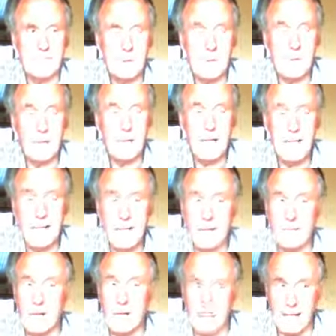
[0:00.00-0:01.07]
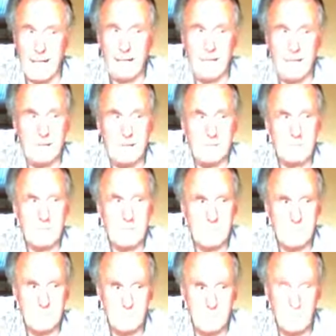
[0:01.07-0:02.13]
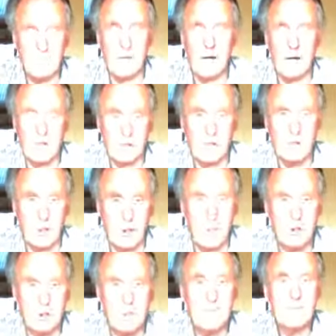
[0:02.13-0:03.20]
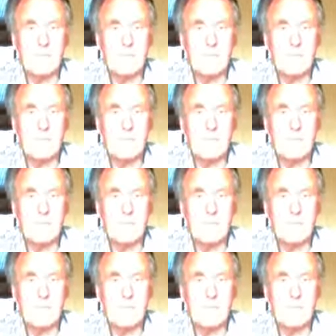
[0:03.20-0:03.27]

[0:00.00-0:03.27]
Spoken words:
you leading rally? And he says, so far so good.